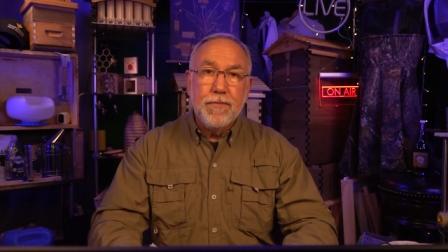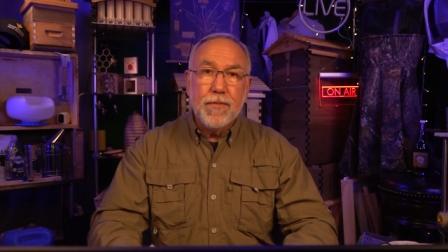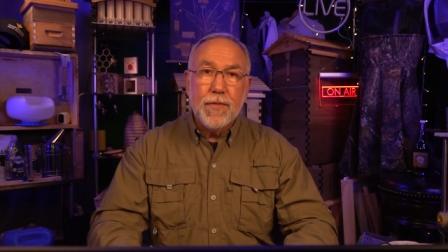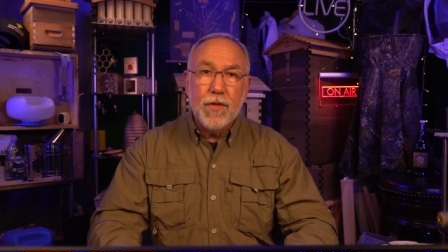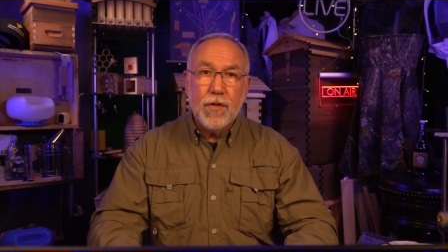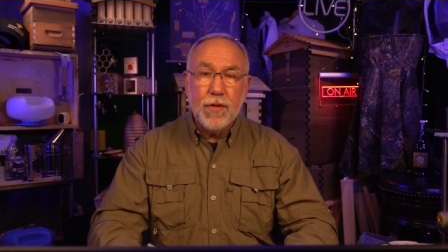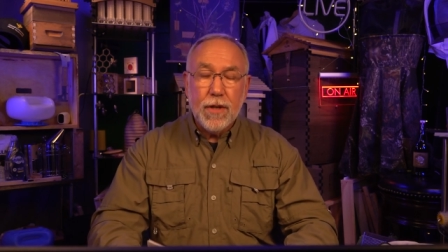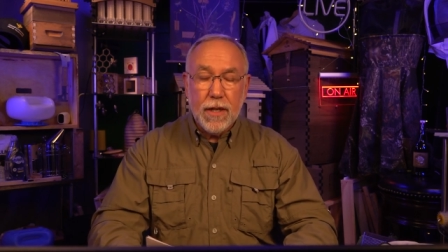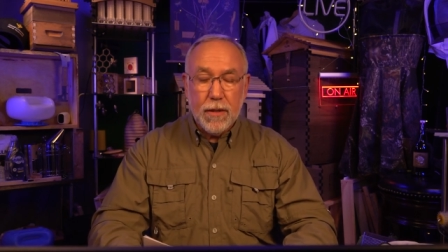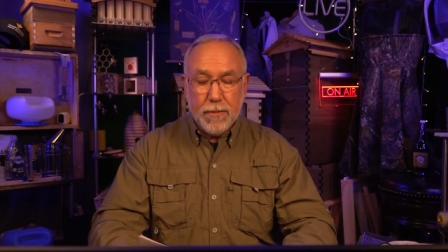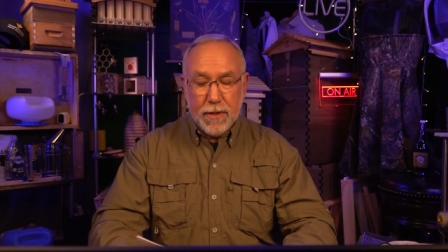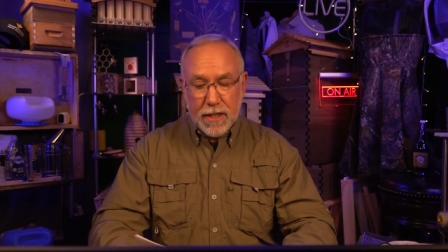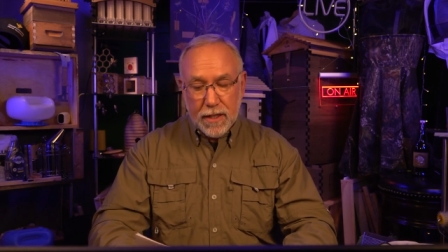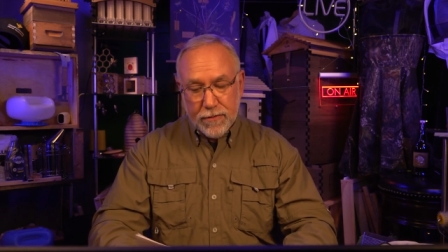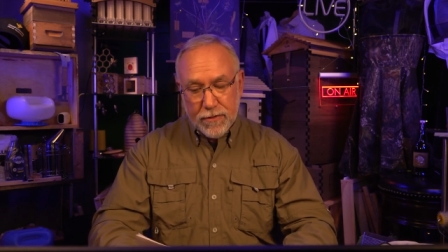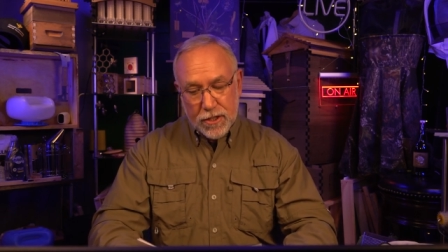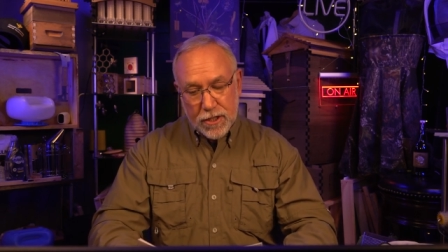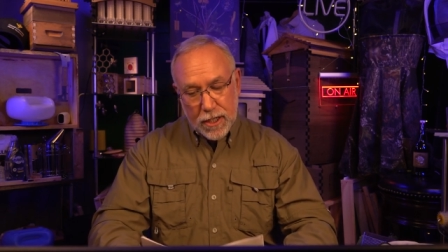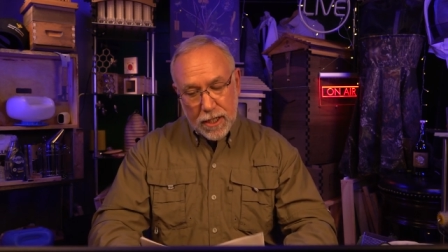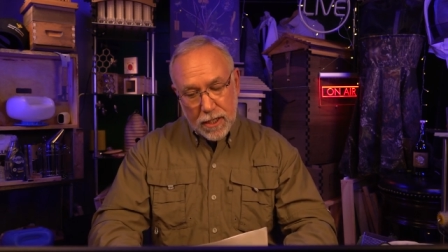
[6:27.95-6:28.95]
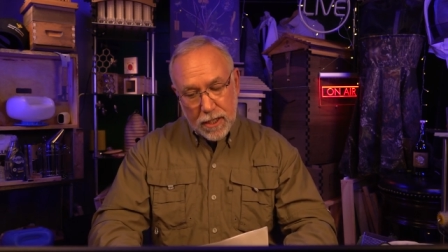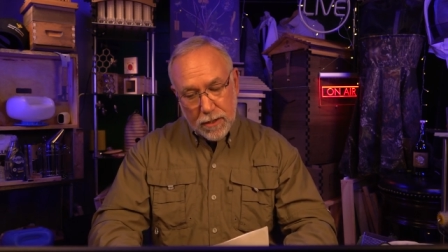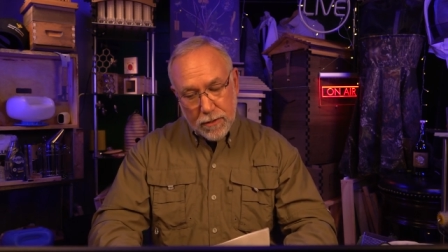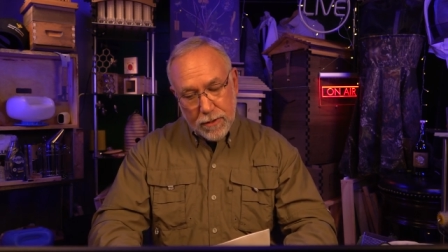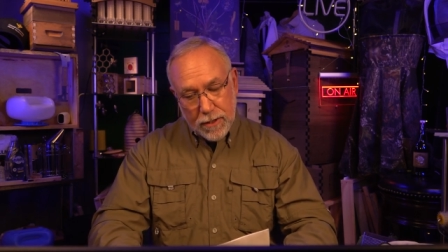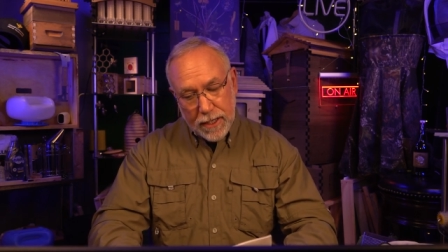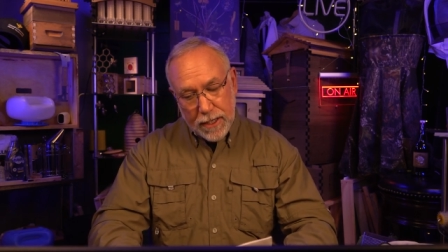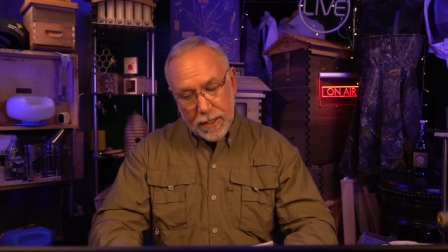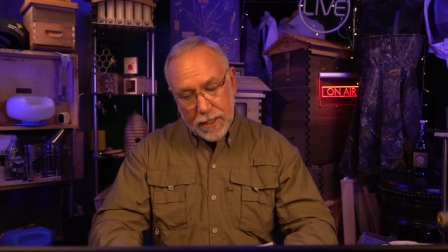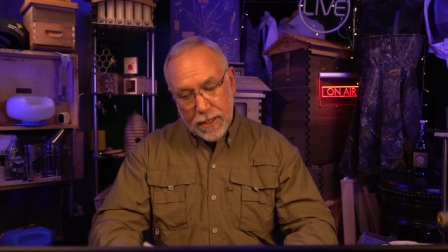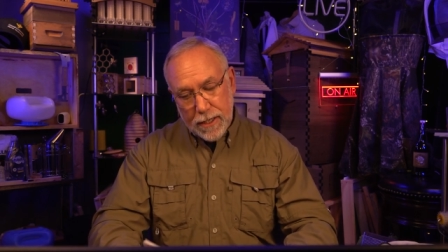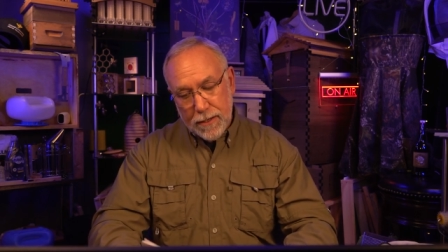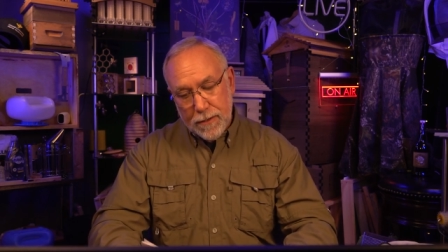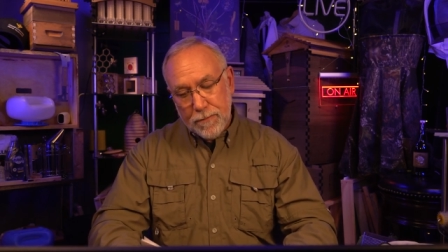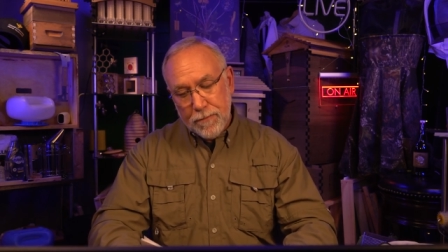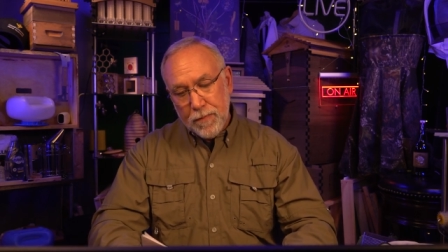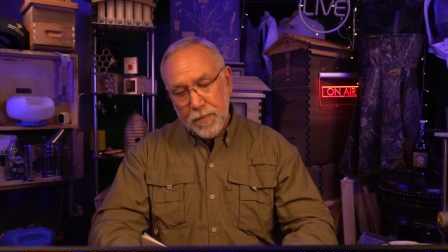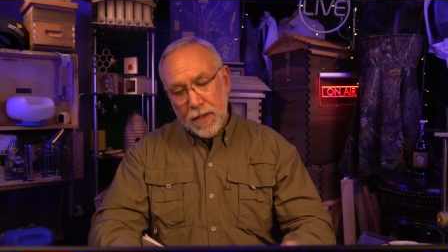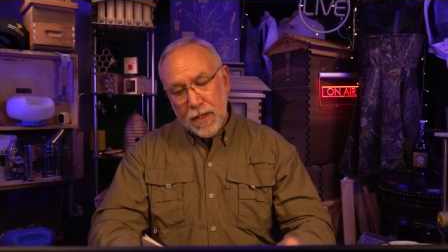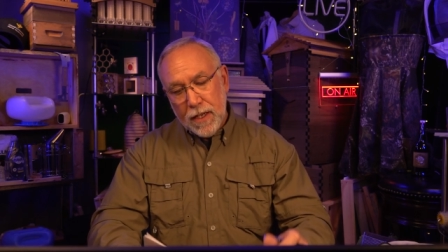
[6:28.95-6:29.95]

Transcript: That's right, I'm going to give a shout out right now.